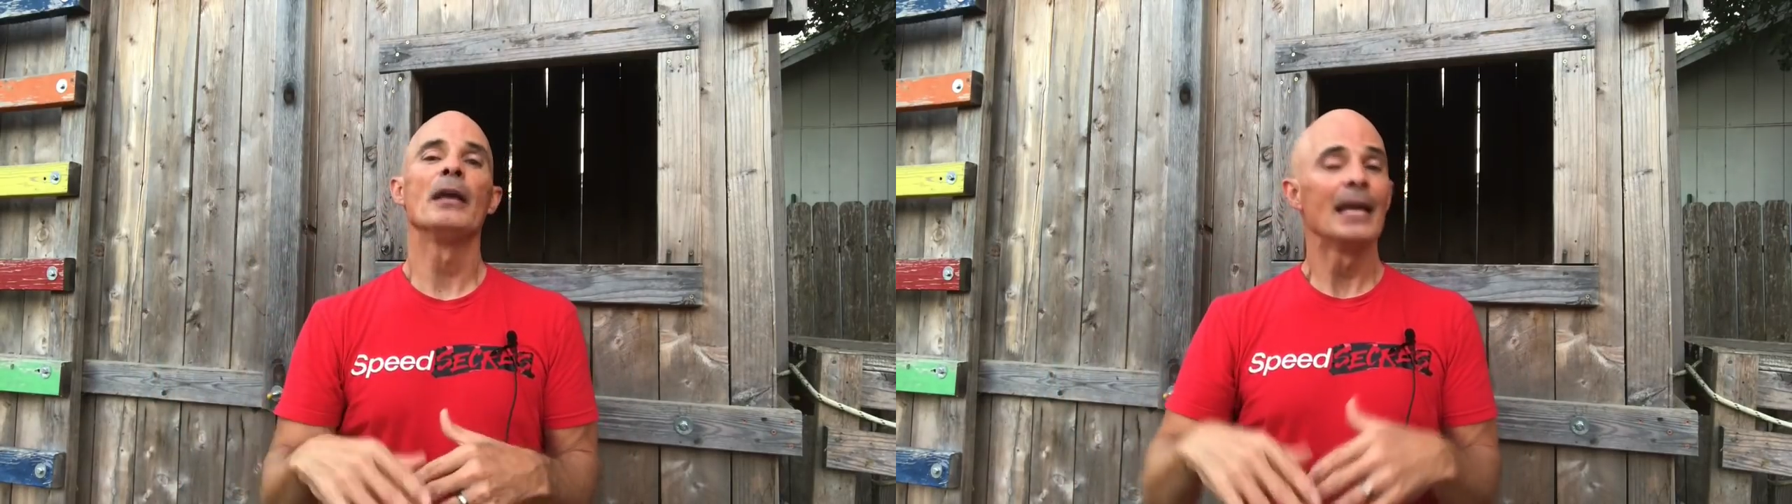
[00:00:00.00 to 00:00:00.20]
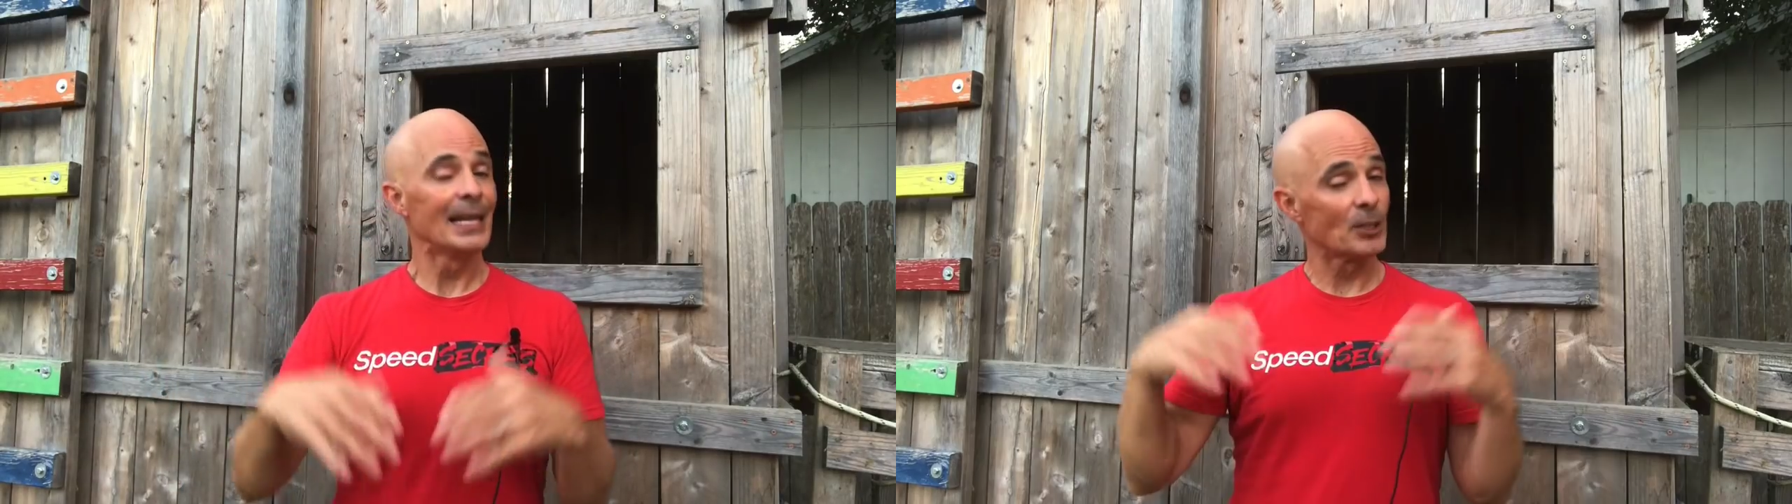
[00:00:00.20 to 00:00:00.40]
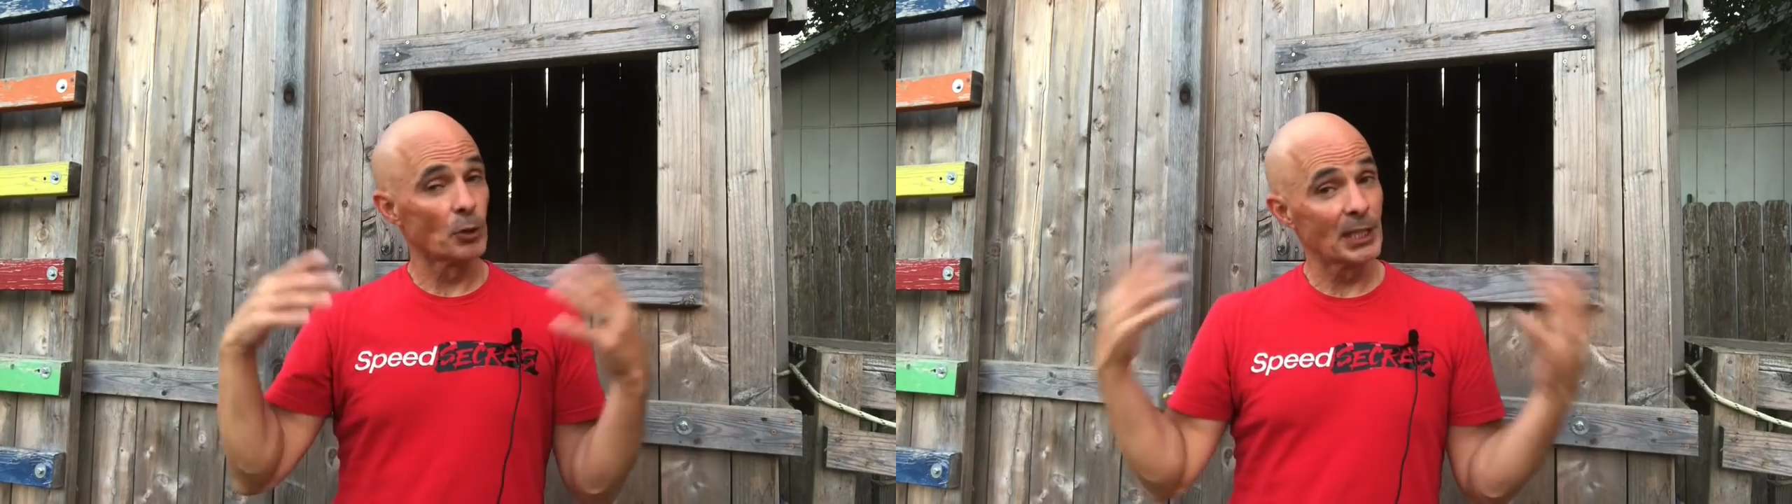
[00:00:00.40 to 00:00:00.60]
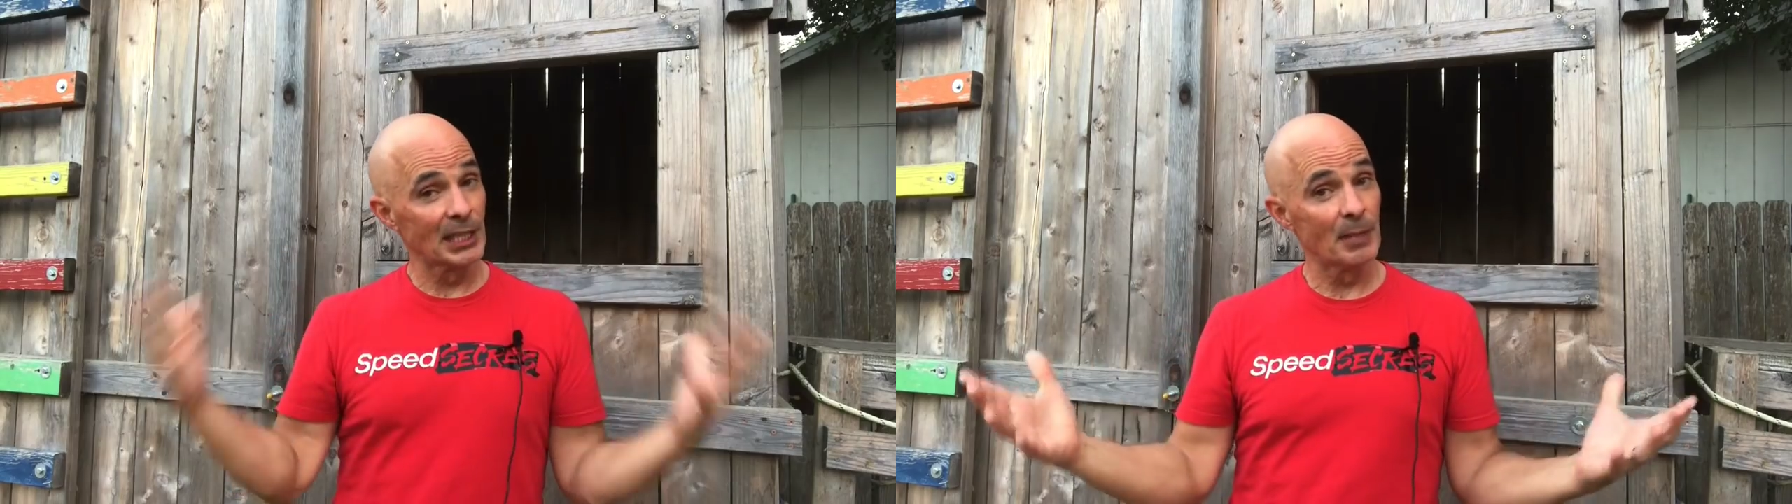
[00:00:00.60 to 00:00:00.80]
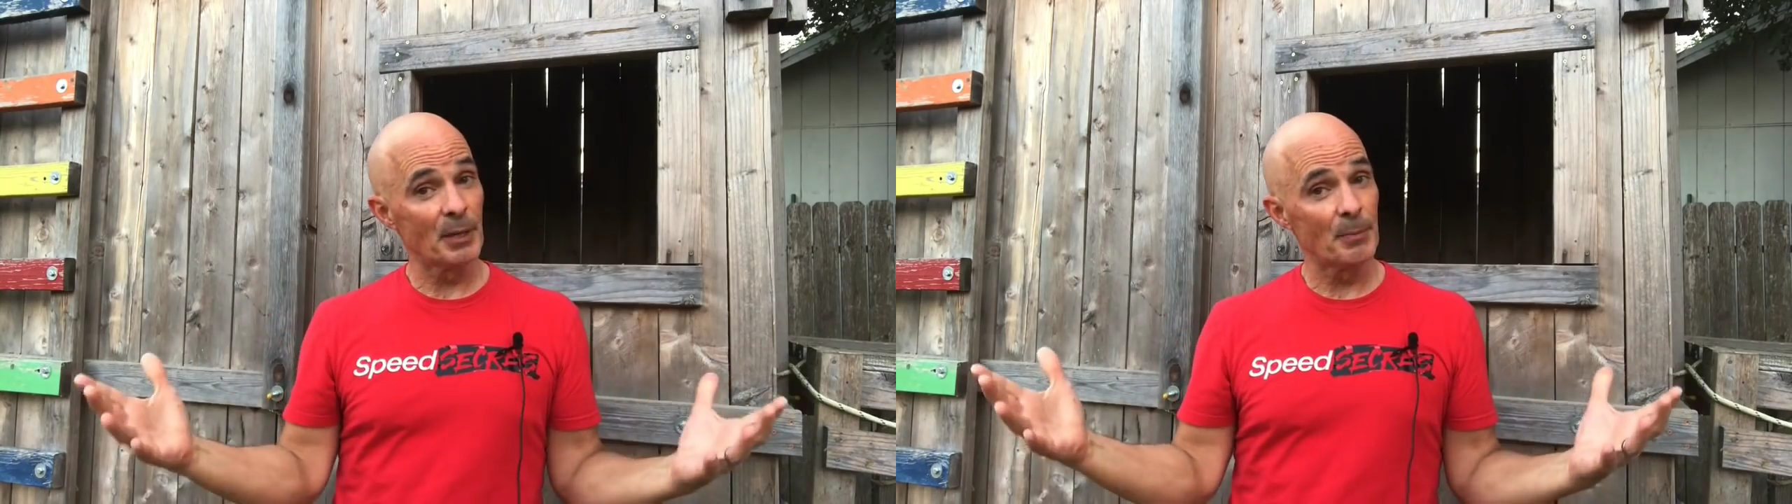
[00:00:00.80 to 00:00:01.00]
It's only
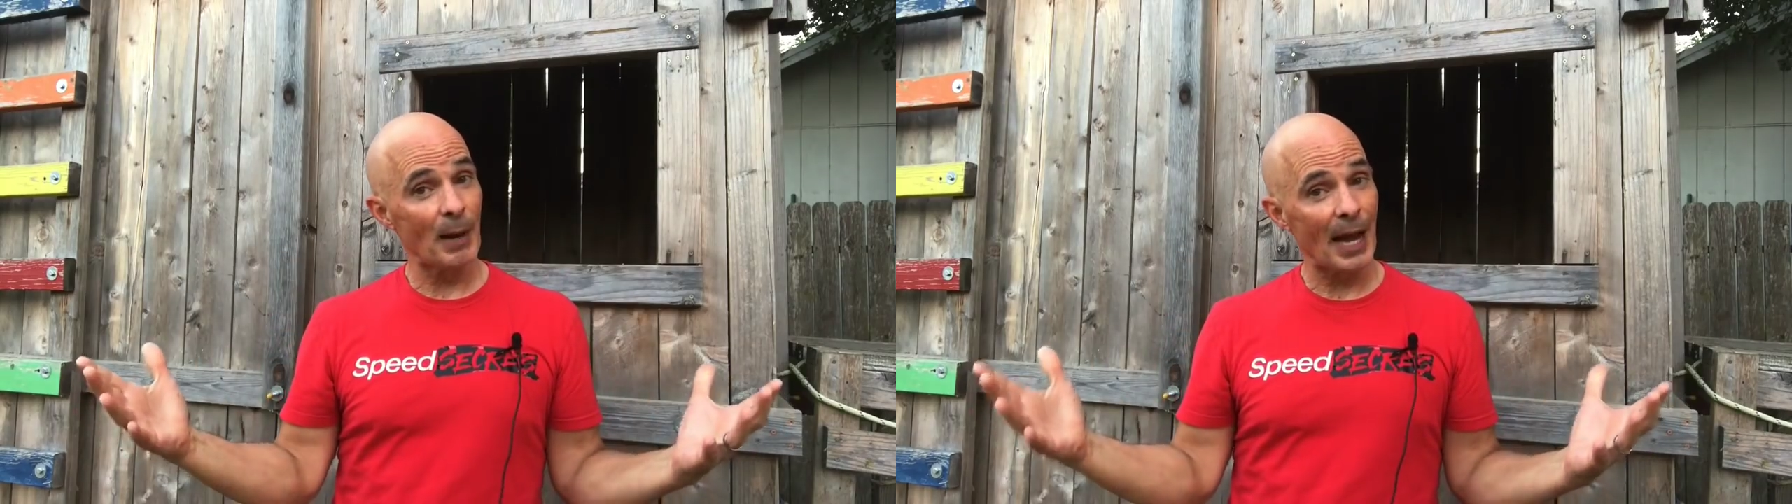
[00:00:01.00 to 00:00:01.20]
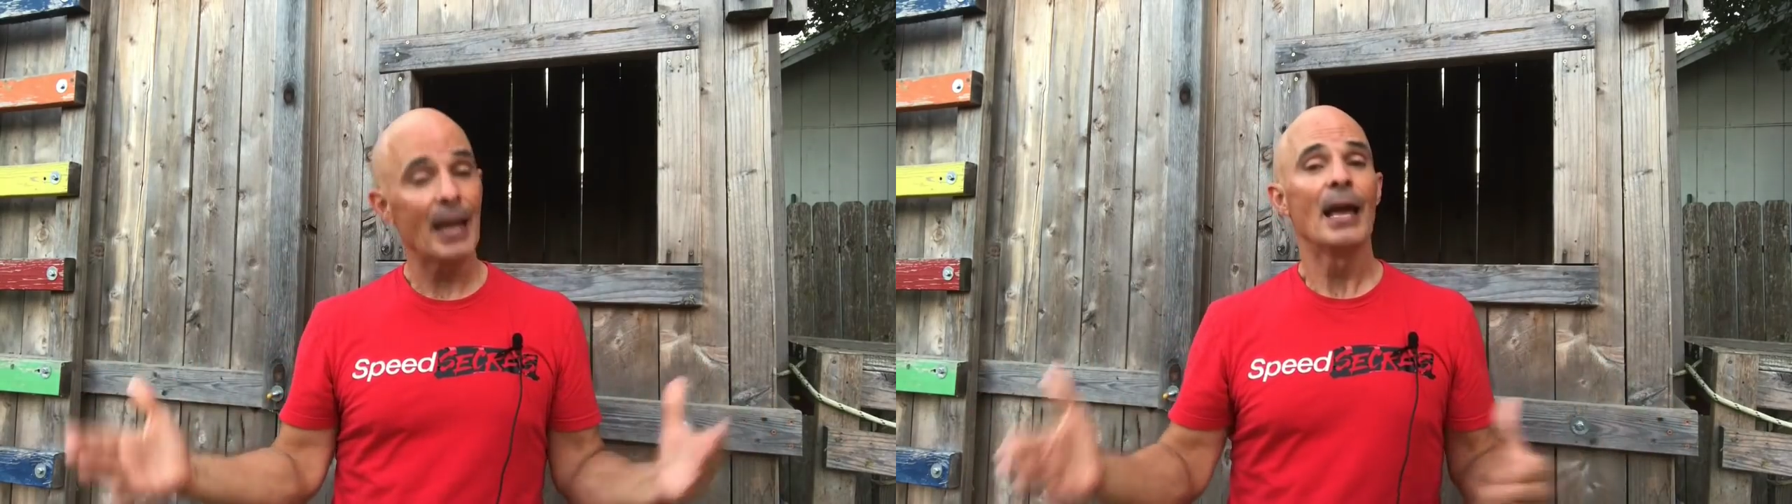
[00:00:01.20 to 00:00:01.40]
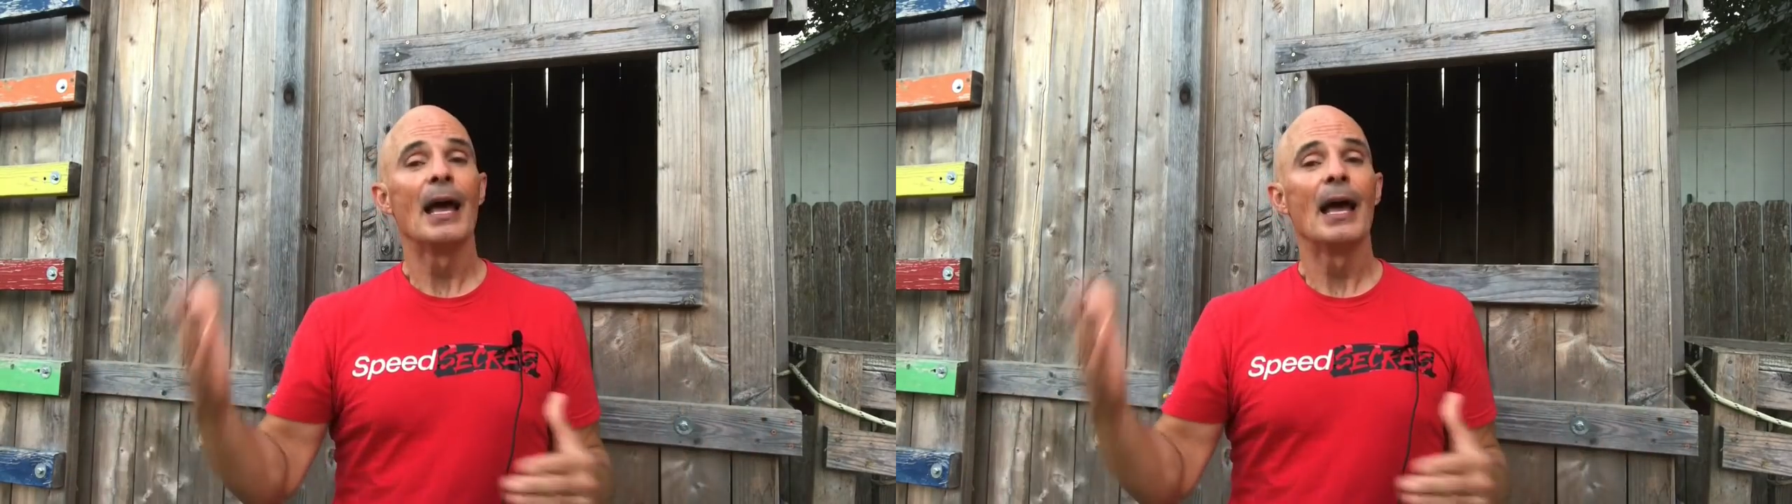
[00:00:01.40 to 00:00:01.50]
limited by